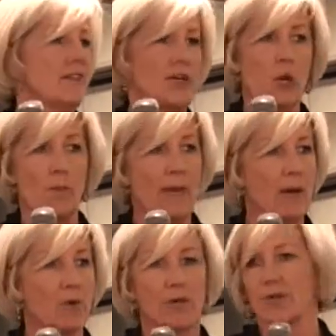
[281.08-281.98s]
they don't
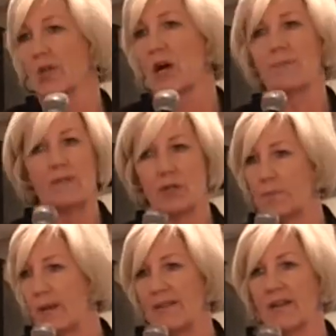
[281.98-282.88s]
pay workers' comp, they
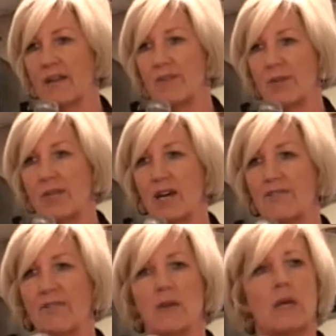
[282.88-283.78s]
don't pay that other stuff,